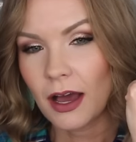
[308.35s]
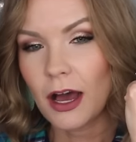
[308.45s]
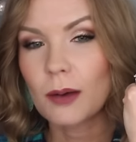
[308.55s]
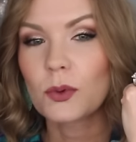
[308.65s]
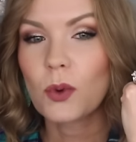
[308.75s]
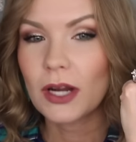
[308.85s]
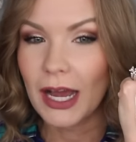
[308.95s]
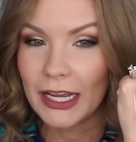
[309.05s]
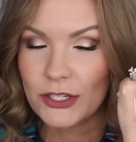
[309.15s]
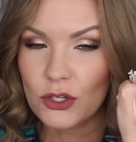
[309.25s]
What
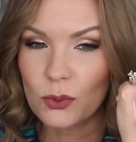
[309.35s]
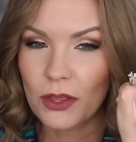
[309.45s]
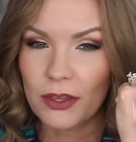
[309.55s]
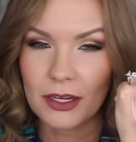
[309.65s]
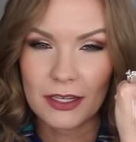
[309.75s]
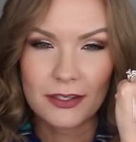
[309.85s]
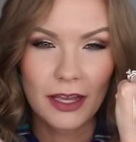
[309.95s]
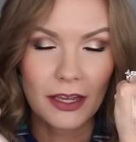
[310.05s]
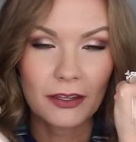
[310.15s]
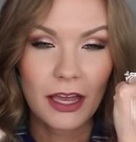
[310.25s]
I do with it is I